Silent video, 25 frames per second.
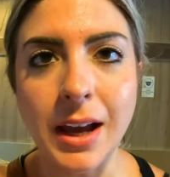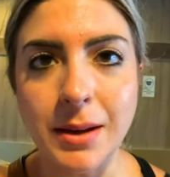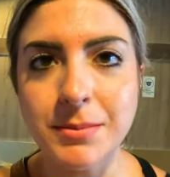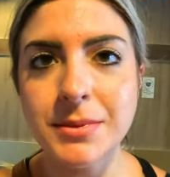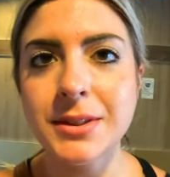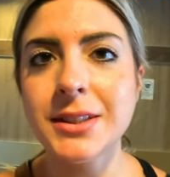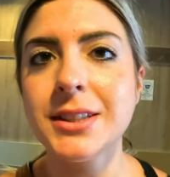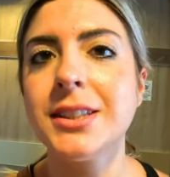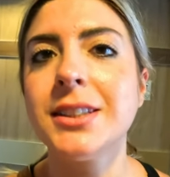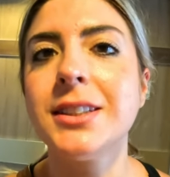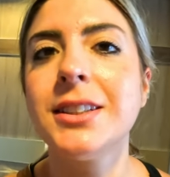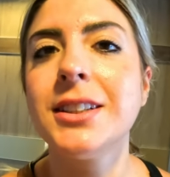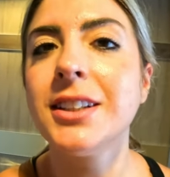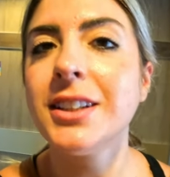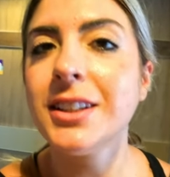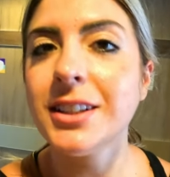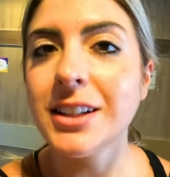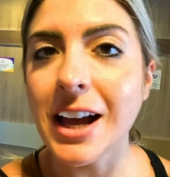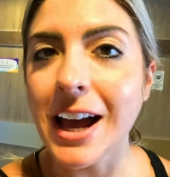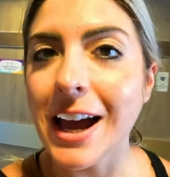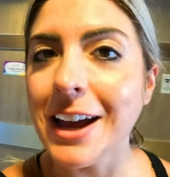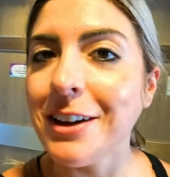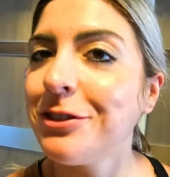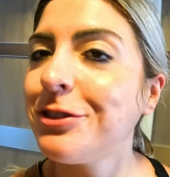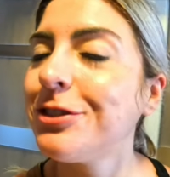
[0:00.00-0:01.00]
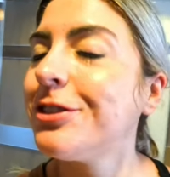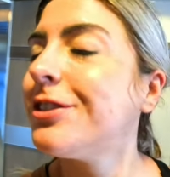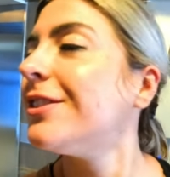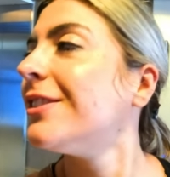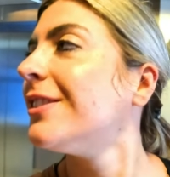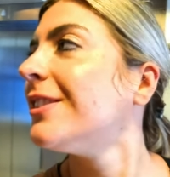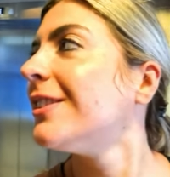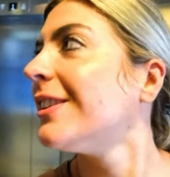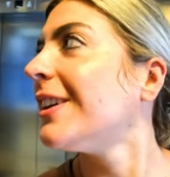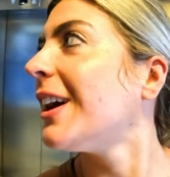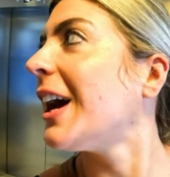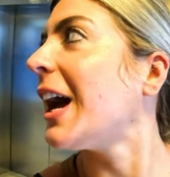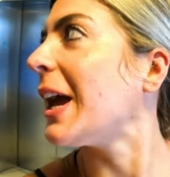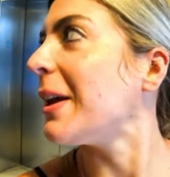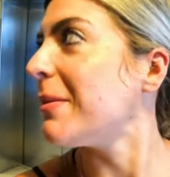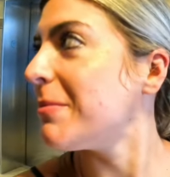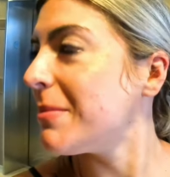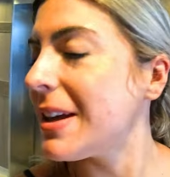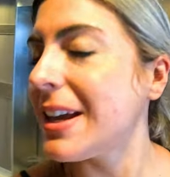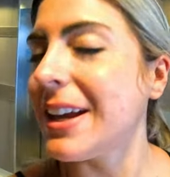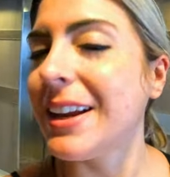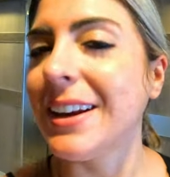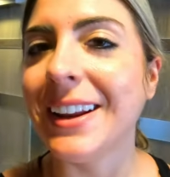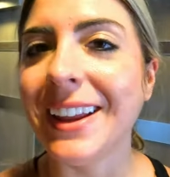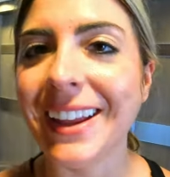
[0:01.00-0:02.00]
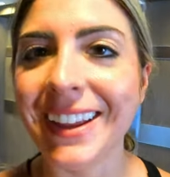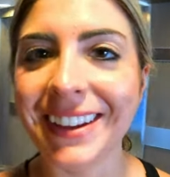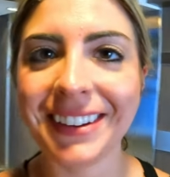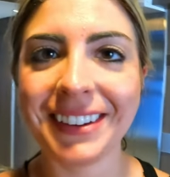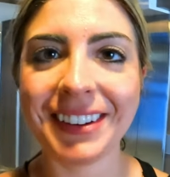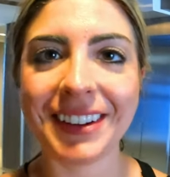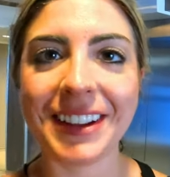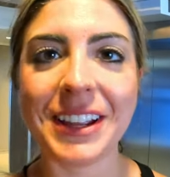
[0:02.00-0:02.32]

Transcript: I'm still alive. I made it.